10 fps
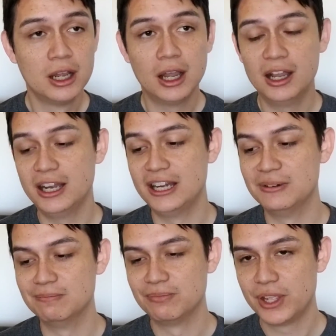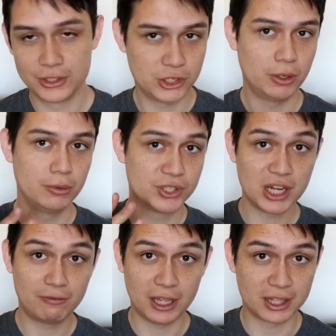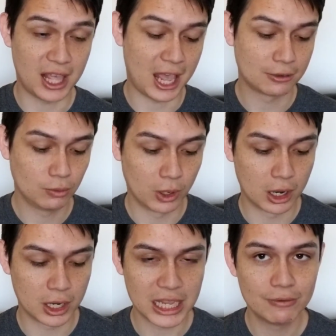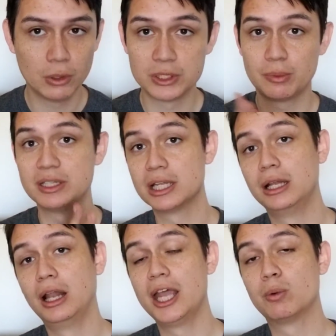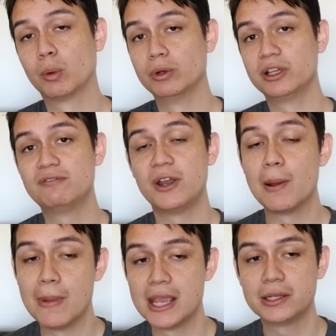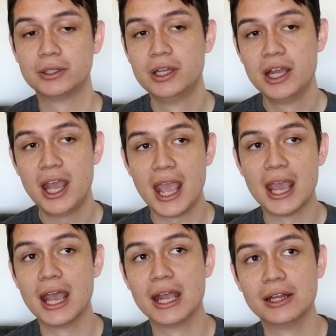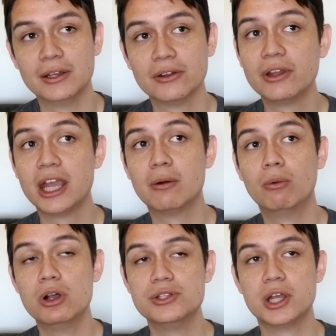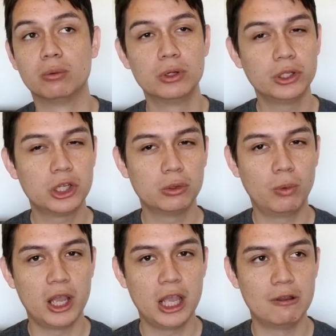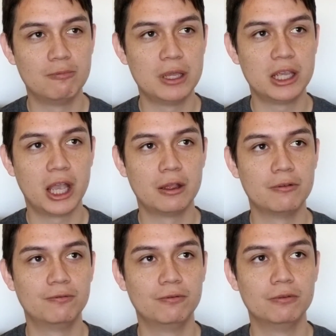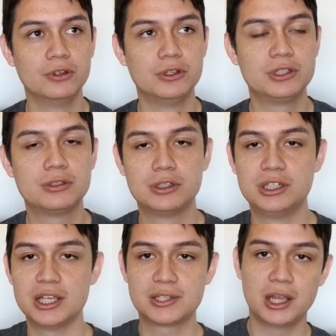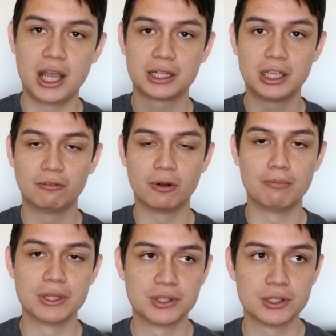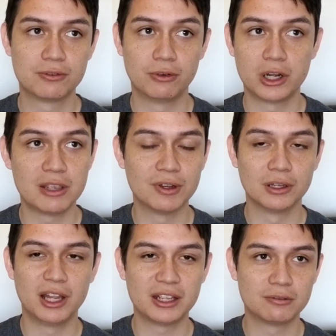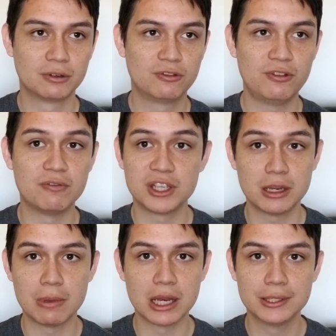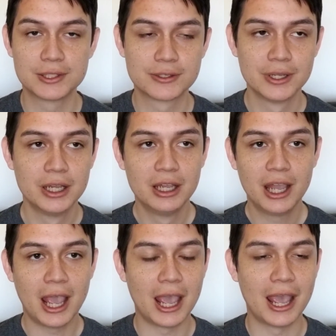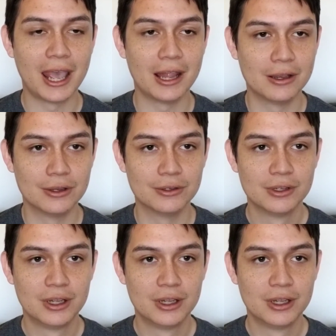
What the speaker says: And so it was stuff like that, where even the ones we didn't like were really fun to make. And it was a really good way of me kind of disconnecting from business for even in like 15 minutes, and